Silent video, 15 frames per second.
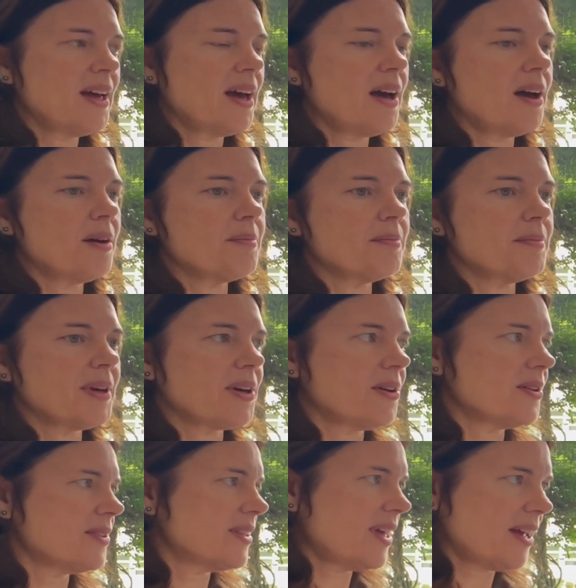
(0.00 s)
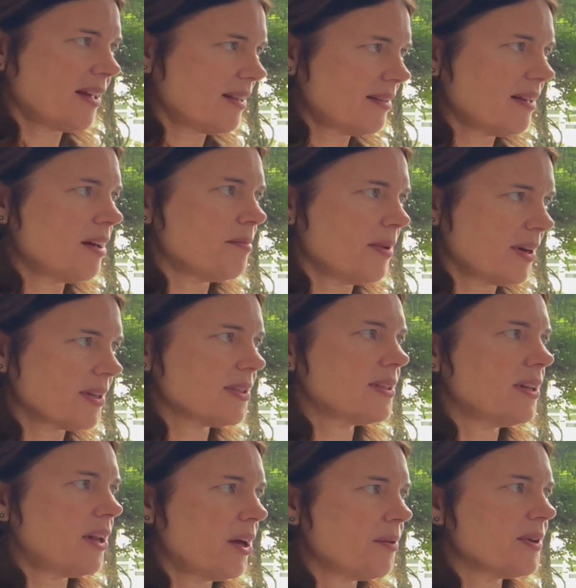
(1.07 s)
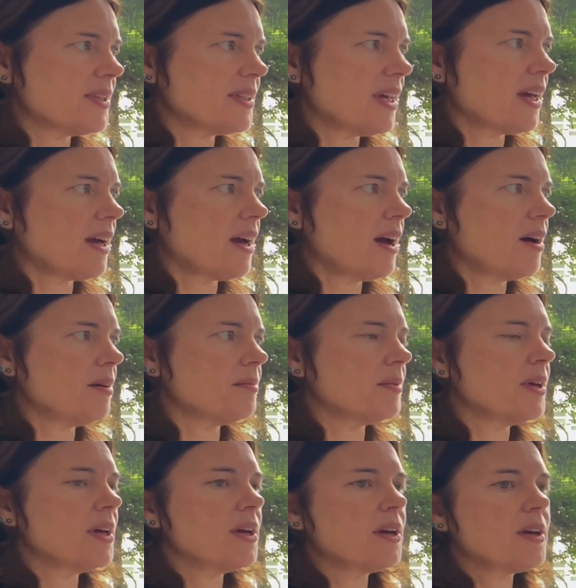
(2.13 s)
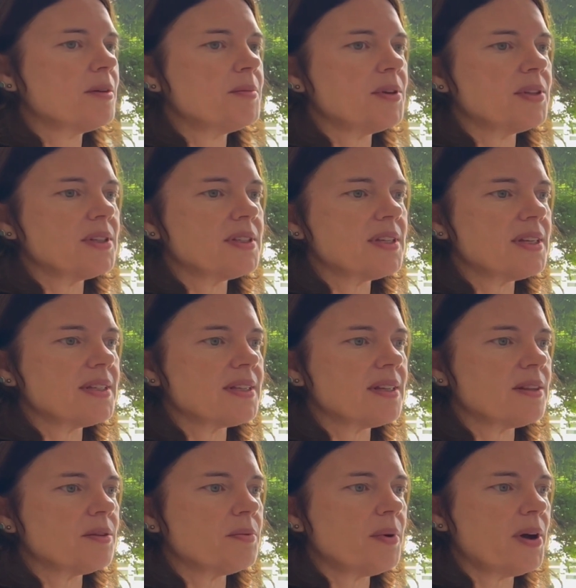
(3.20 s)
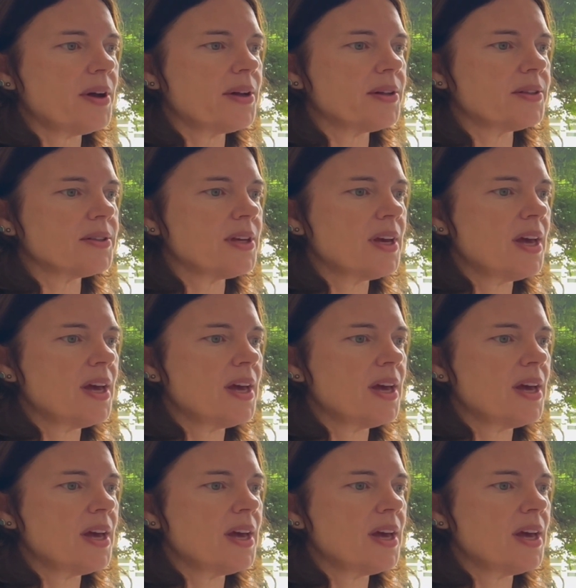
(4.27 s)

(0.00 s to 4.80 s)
mm. um, because they're amongst the lowest income yeah. communities in the world.